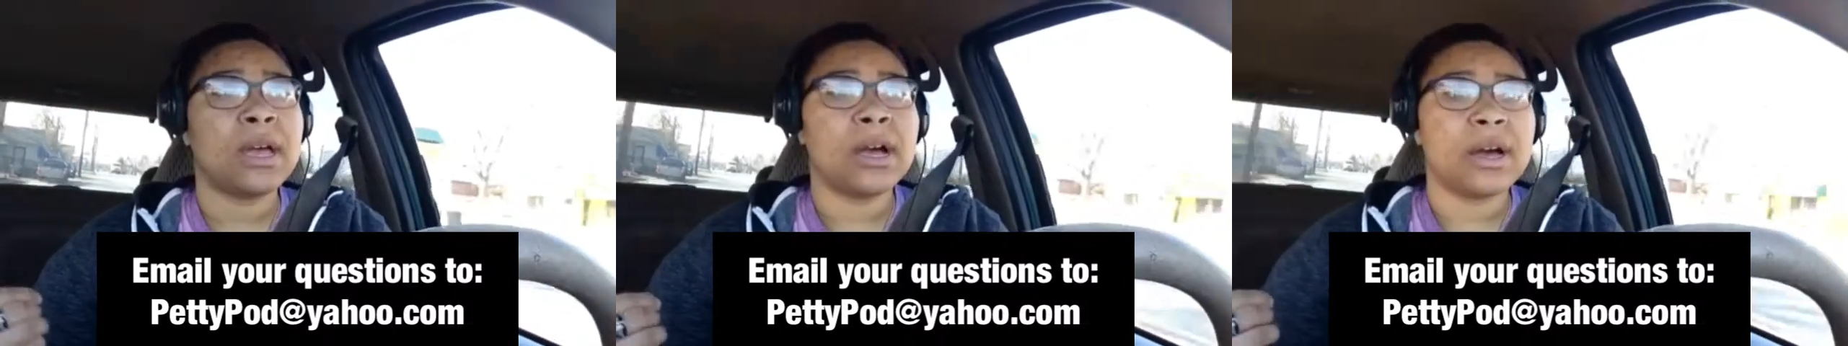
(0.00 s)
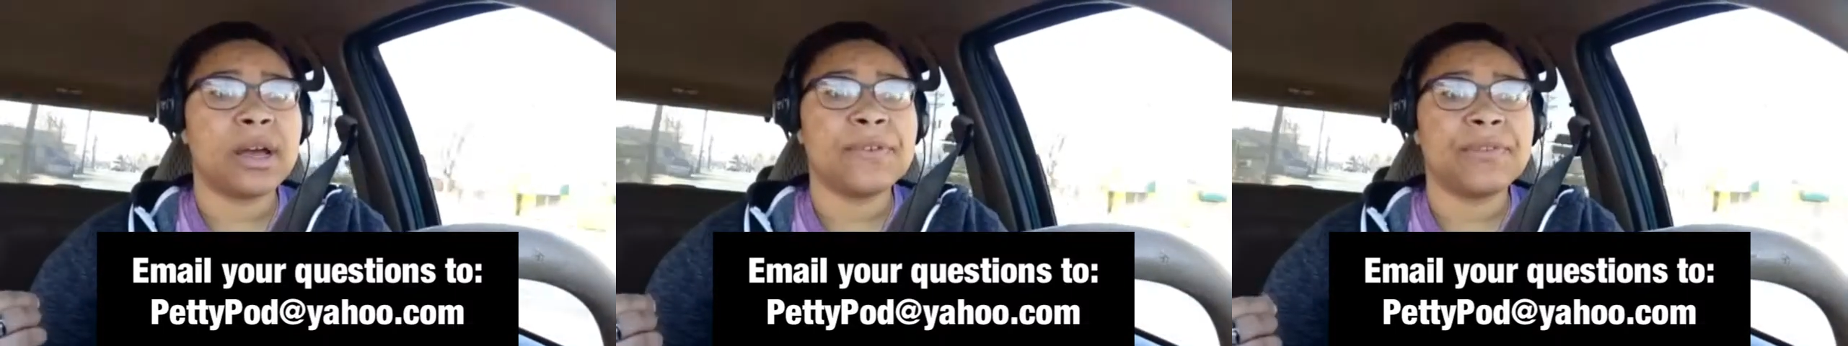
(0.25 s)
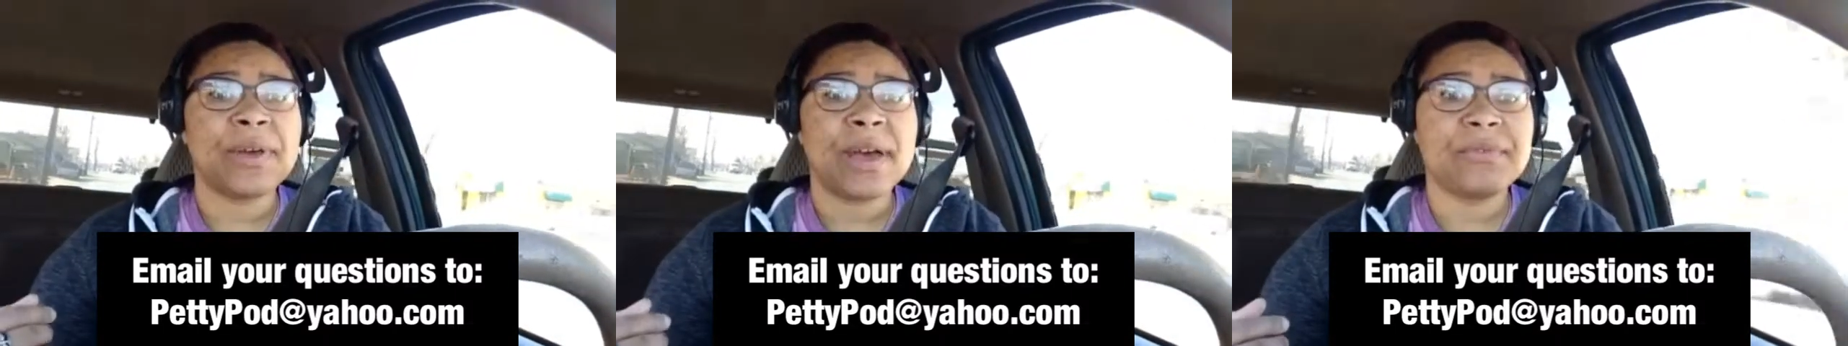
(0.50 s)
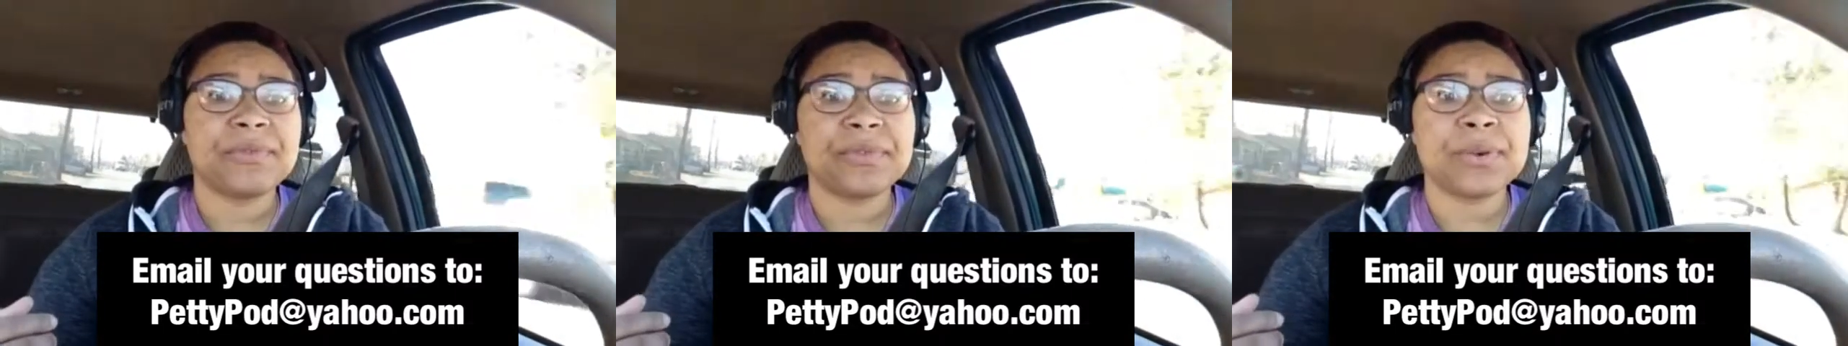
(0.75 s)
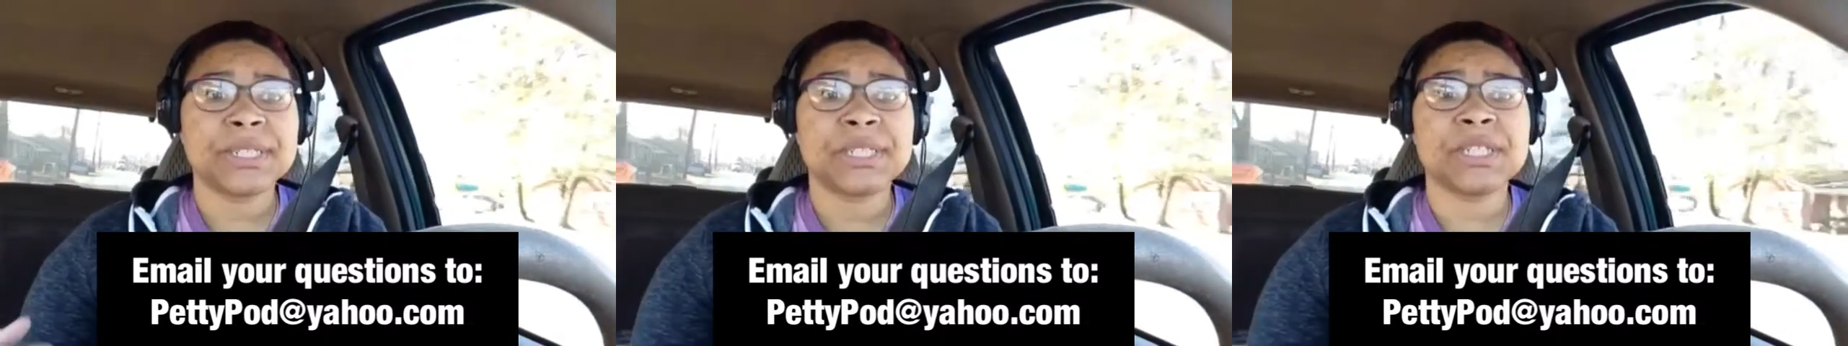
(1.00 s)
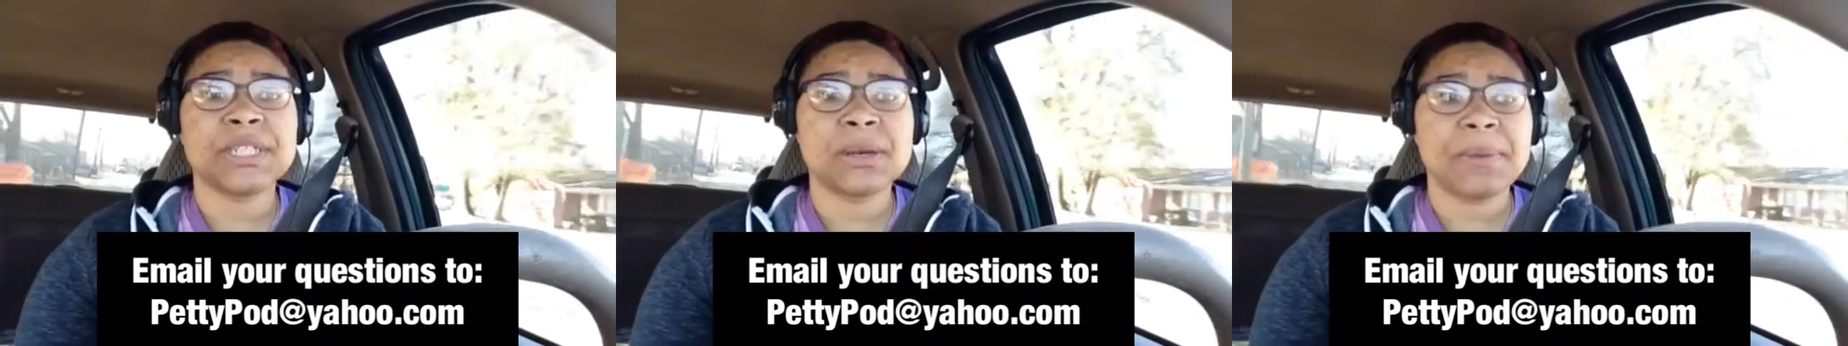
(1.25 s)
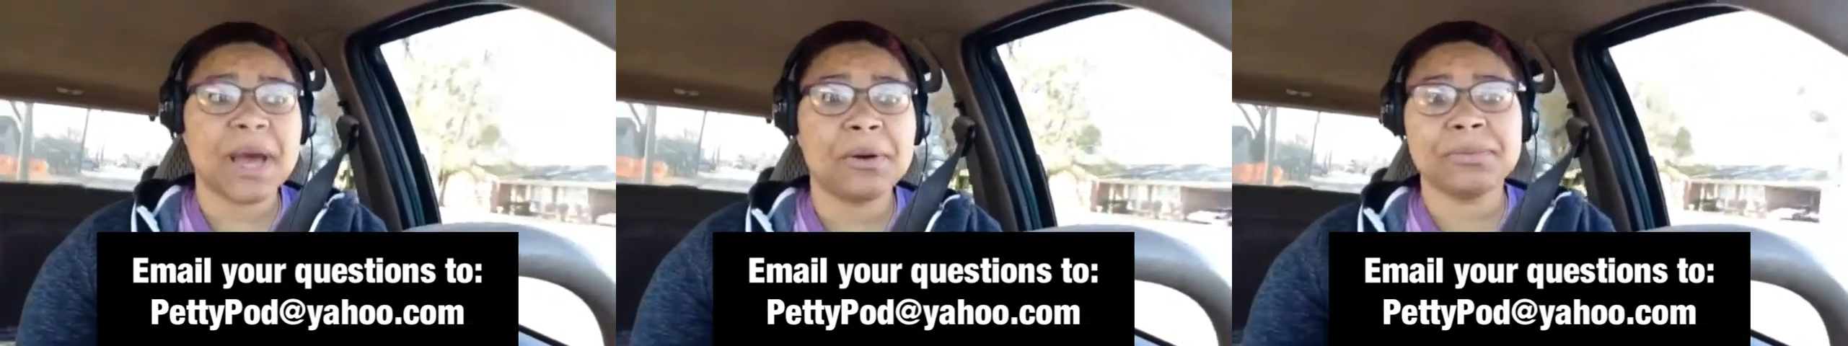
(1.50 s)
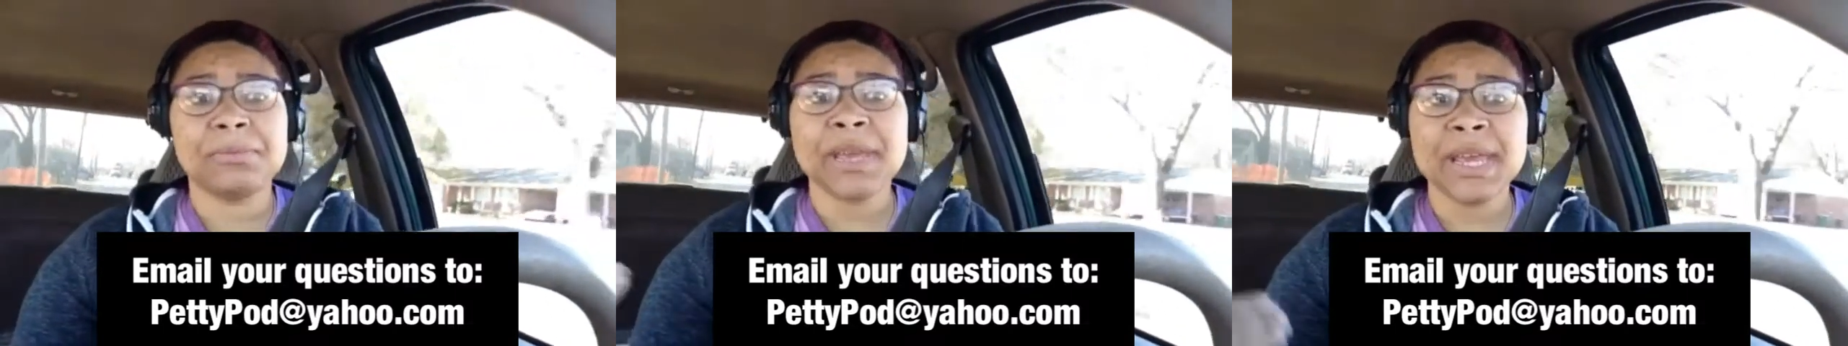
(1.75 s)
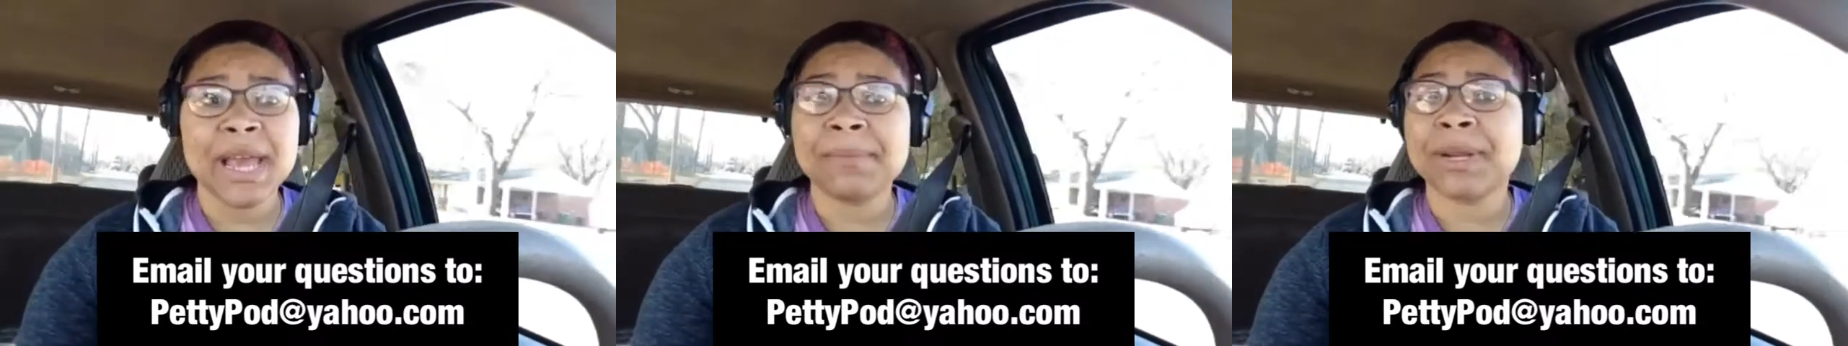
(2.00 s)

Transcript: If you have questions about me,